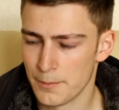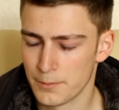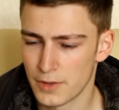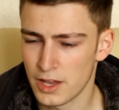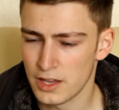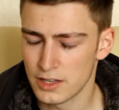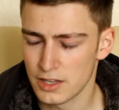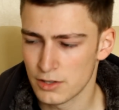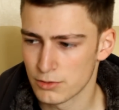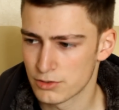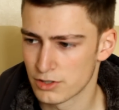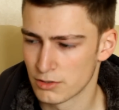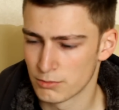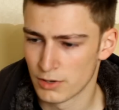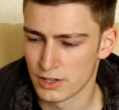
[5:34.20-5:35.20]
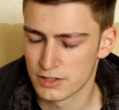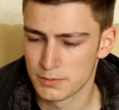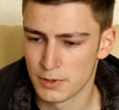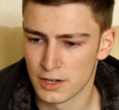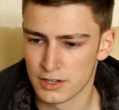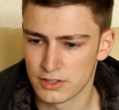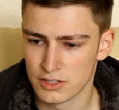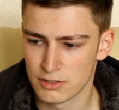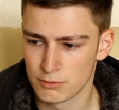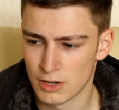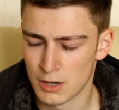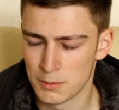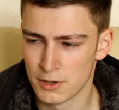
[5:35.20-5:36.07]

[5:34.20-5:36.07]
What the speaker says: He also rides bikes as well,